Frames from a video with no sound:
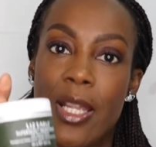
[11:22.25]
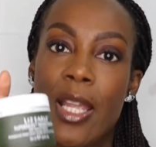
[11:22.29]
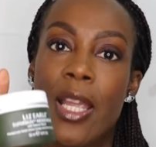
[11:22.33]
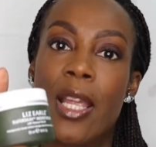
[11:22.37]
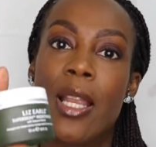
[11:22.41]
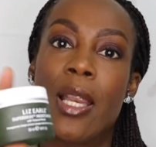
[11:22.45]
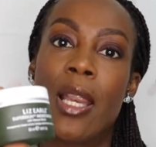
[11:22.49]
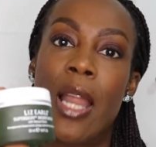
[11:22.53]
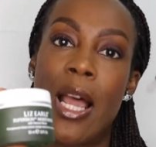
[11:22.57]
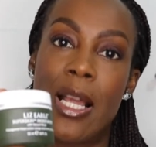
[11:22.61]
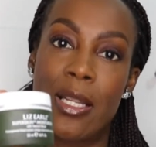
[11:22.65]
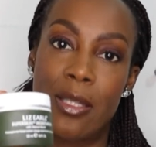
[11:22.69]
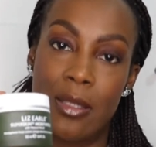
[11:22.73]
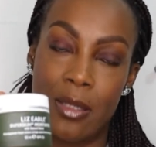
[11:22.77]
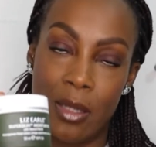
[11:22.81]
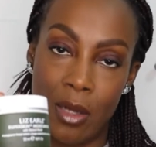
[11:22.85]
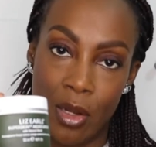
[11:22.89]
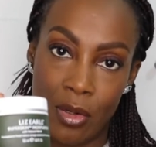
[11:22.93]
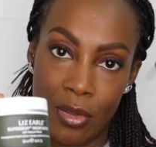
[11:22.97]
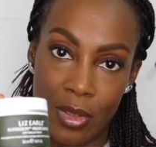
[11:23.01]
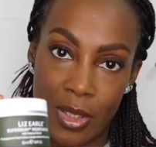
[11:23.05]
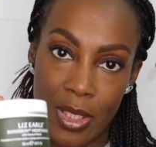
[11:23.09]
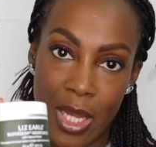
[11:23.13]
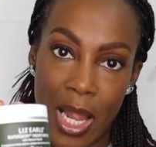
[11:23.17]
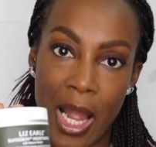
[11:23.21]
It lasts a
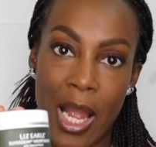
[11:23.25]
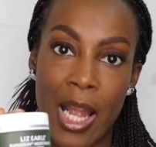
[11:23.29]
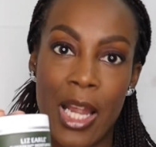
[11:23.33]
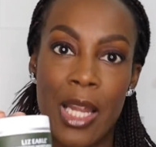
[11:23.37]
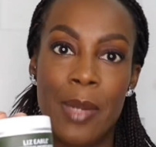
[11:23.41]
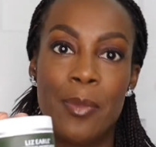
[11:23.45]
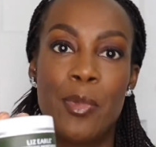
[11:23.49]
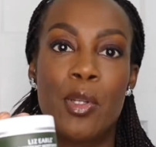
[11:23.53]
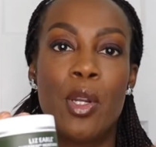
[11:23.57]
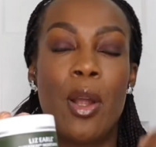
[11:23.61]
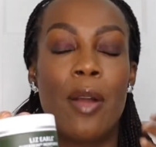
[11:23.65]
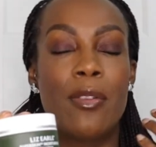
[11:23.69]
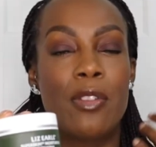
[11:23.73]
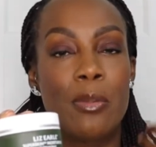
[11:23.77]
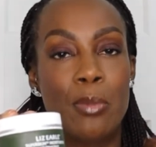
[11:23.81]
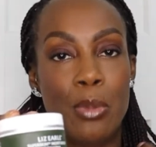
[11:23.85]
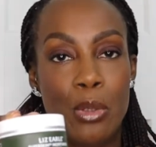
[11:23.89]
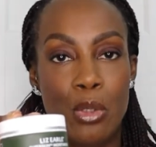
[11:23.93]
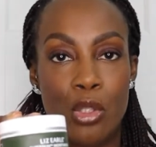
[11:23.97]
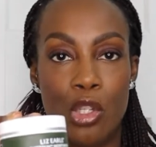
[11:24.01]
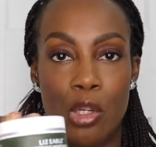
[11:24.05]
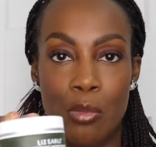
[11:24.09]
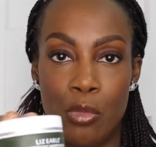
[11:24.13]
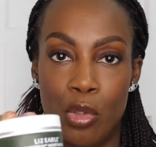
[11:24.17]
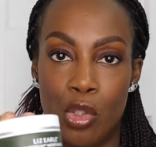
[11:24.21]
long time. You don't have to put
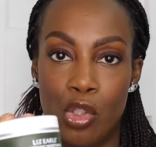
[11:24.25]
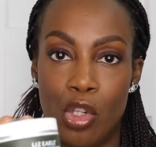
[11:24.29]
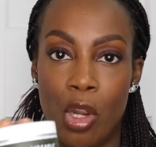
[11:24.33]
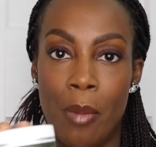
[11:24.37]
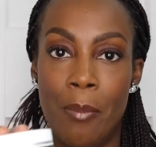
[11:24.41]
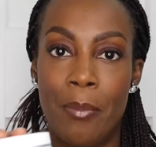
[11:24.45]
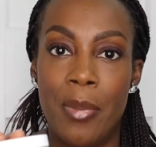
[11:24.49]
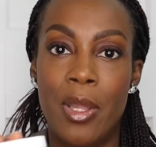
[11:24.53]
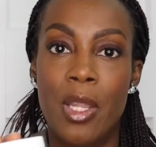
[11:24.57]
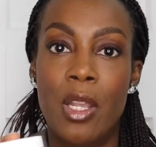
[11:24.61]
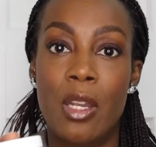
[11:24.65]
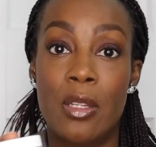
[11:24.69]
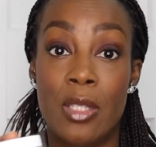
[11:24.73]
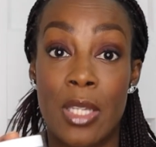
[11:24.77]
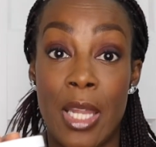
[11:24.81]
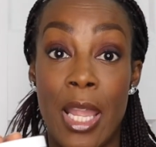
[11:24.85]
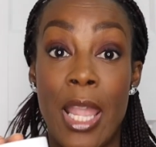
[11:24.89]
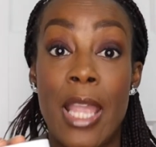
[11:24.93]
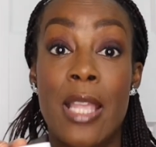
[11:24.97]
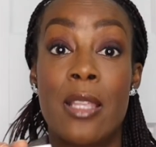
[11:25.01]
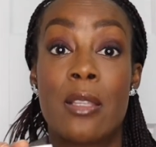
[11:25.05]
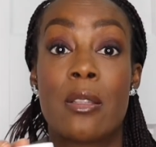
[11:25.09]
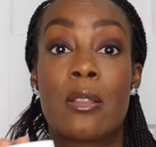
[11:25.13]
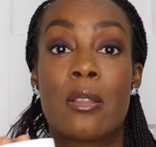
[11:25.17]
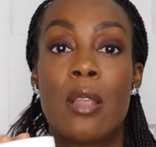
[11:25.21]
too much on because it
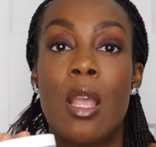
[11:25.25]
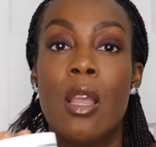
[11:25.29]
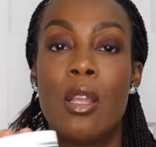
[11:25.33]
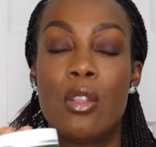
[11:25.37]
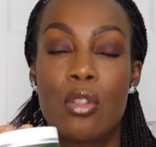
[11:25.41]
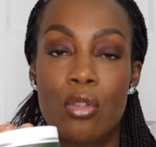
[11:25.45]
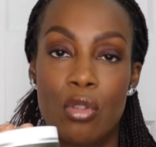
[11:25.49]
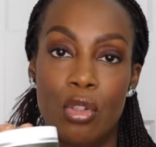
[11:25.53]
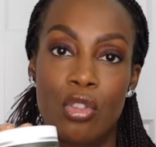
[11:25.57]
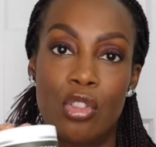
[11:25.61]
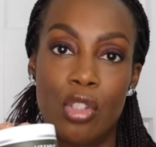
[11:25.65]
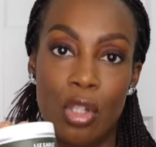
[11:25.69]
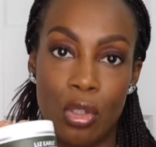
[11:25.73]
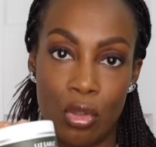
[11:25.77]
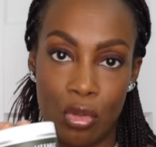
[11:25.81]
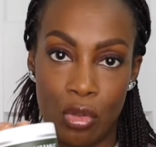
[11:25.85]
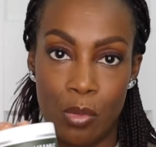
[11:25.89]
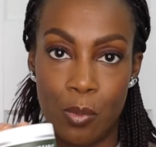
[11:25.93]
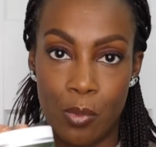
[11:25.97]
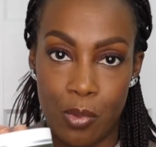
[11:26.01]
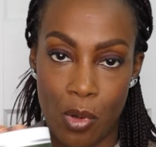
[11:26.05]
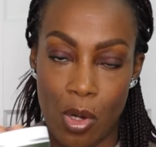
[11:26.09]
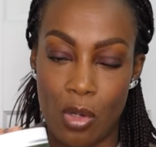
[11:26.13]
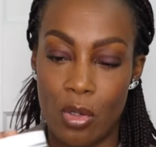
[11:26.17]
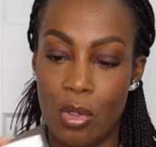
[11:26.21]
is such a good
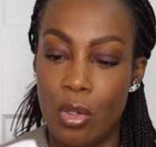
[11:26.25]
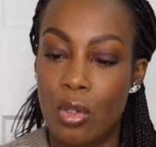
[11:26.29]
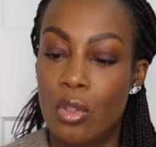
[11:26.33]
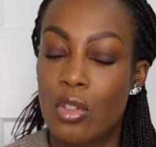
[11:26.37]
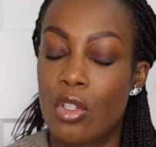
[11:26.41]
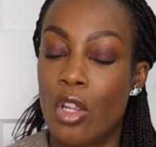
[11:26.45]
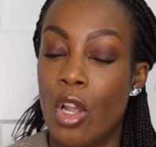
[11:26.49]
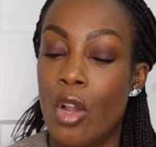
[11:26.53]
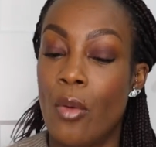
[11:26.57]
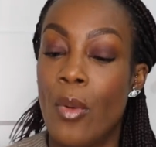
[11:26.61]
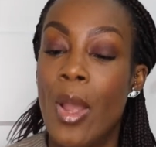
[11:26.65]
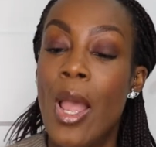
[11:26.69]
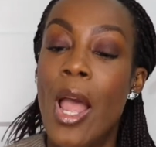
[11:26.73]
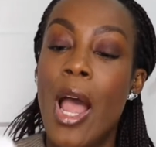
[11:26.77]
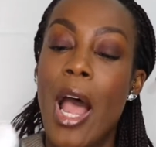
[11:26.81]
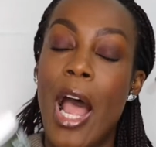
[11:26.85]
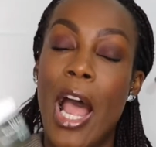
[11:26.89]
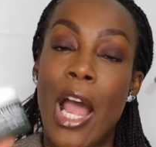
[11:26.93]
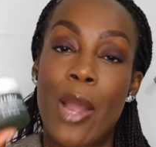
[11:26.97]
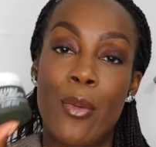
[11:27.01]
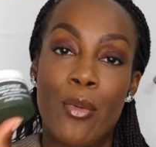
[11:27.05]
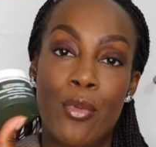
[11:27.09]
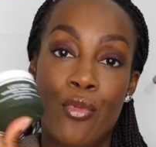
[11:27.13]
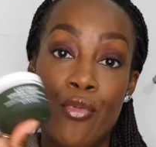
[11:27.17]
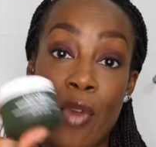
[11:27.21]
product. So
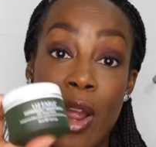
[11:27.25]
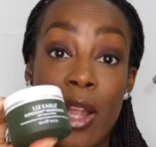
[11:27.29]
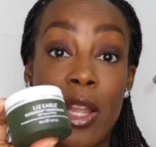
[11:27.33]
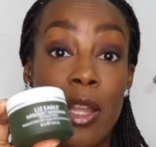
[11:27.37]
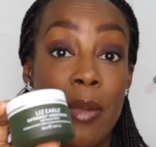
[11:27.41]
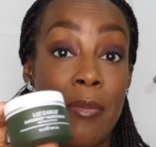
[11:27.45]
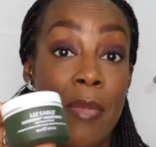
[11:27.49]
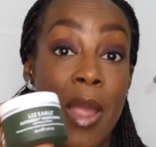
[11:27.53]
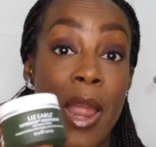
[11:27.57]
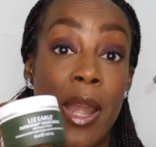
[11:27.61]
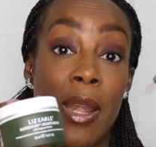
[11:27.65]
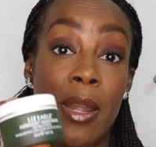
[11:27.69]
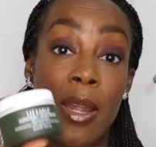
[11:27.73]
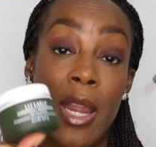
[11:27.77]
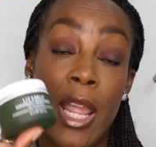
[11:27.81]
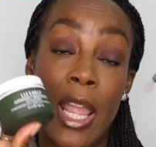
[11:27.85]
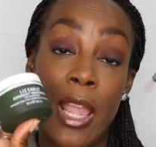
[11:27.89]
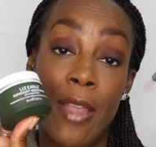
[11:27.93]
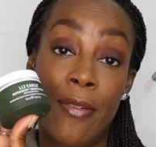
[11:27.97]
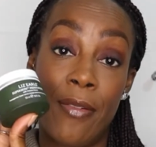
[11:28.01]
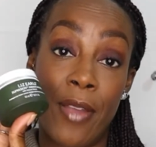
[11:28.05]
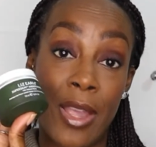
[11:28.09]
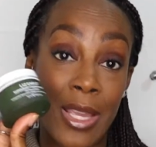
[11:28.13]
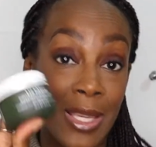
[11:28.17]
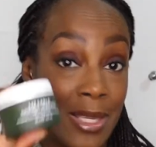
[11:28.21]
I would recommend,
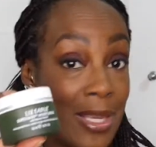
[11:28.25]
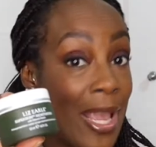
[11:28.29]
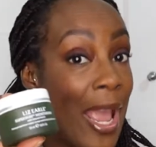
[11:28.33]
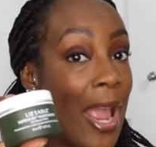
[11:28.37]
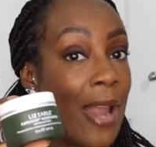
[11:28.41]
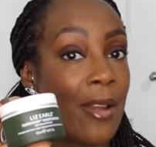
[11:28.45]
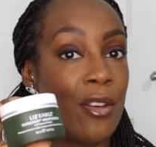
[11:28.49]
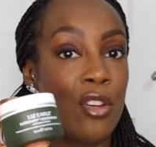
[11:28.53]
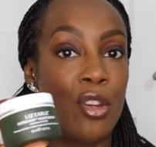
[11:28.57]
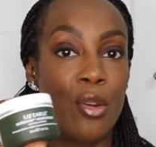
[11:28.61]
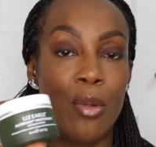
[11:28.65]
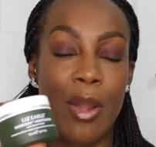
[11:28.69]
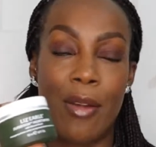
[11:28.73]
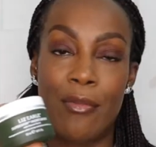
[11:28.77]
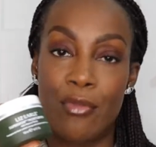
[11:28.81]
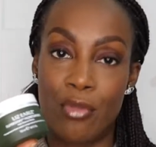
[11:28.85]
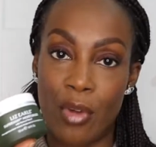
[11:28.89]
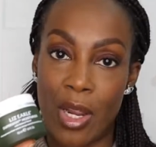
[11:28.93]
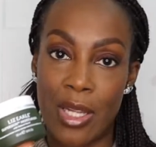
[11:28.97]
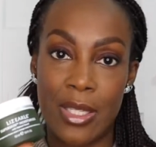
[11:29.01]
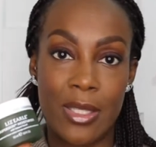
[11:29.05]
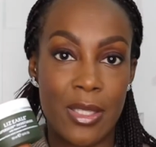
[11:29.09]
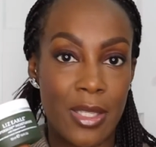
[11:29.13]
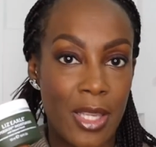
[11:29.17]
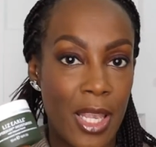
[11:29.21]
if again you have
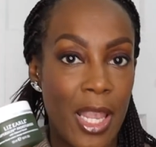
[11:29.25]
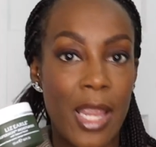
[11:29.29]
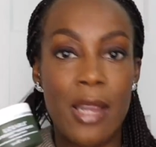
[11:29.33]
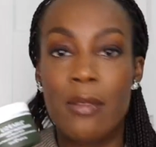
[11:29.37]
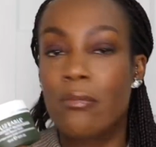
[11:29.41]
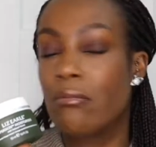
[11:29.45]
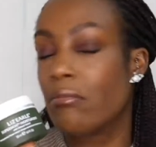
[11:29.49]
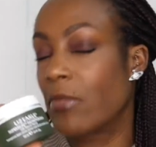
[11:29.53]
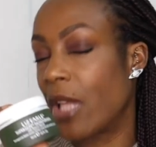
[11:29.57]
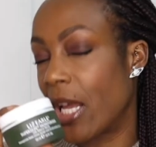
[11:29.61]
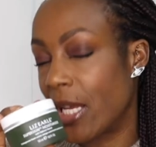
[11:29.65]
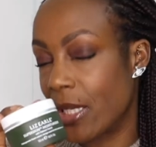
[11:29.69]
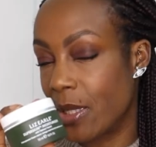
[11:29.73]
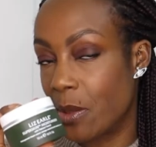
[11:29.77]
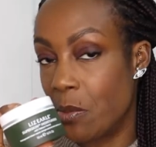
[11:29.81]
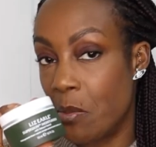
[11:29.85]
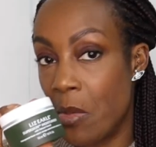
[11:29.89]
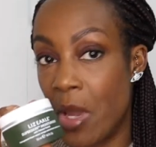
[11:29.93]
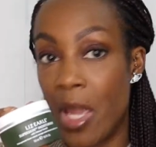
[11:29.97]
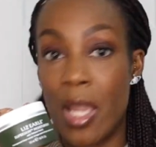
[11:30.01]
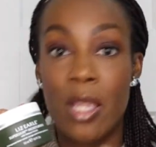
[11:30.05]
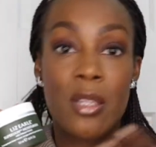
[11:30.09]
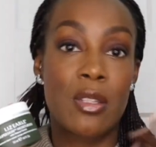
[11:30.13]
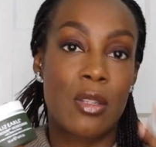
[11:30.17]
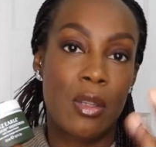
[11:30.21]
dry skin, that's
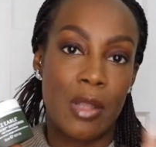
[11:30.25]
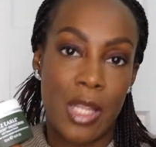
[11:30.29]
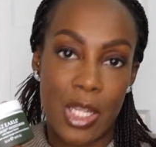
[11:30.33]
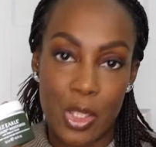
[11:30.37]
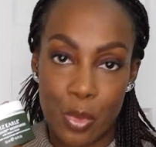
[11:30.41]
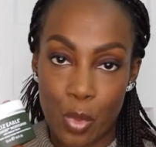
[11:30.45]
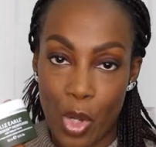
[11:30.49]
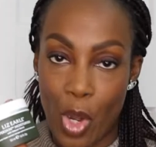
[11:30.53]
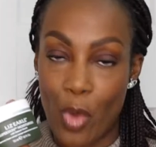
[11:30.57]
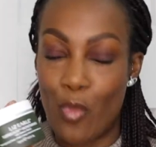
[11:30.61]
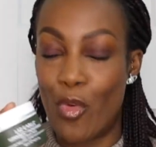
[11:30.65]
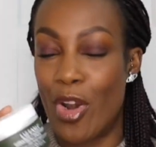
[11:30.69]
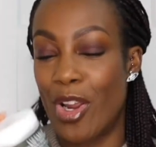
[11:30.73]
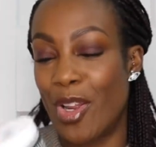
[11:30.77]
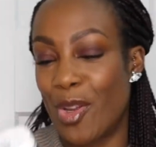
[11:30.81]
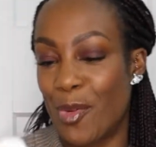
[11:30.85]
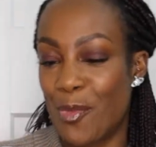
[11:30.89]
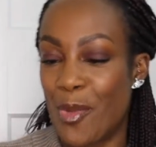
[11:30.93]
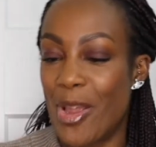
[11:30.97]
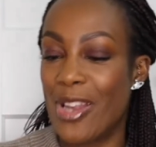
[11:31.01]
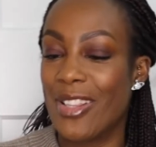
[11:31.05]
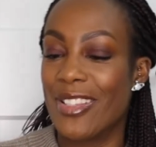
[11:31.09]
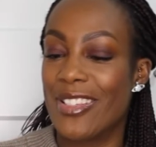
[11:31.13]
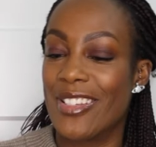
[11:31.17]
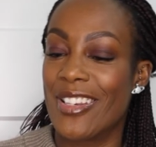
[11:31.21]
me, so that's why I'm
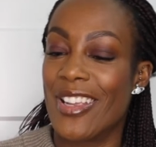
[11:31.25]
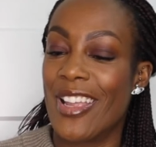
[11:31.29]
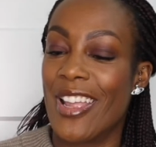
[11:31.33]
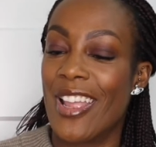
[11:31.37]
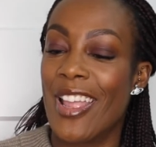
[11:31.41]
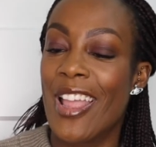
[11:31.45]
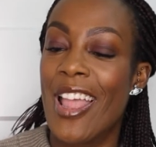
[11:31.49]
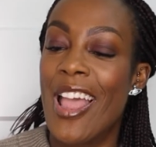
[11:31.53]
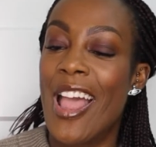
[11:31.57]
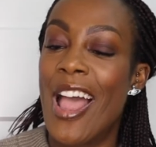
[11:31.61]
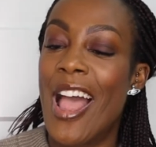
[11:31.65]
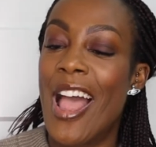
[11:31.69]
recommending it.